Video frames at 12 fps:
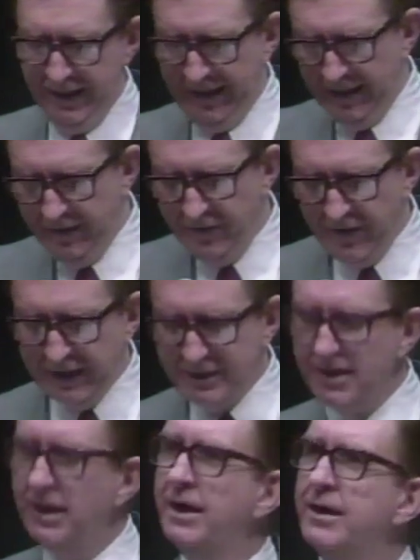and
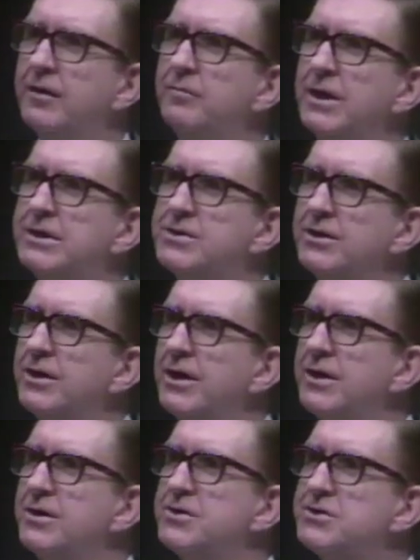that kind of mature
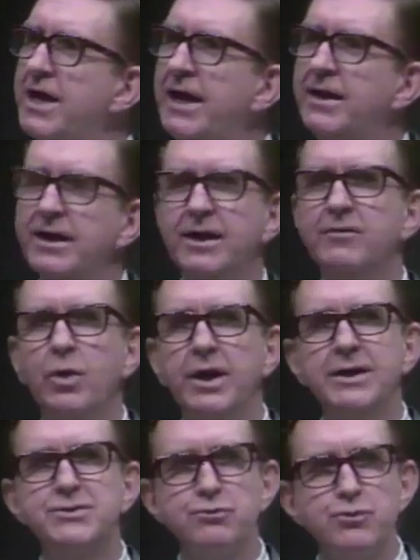understanding of
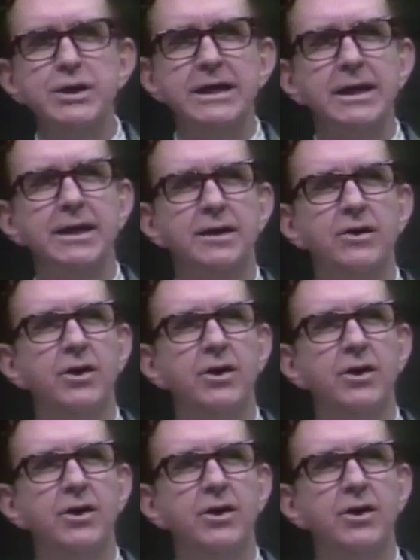what it's really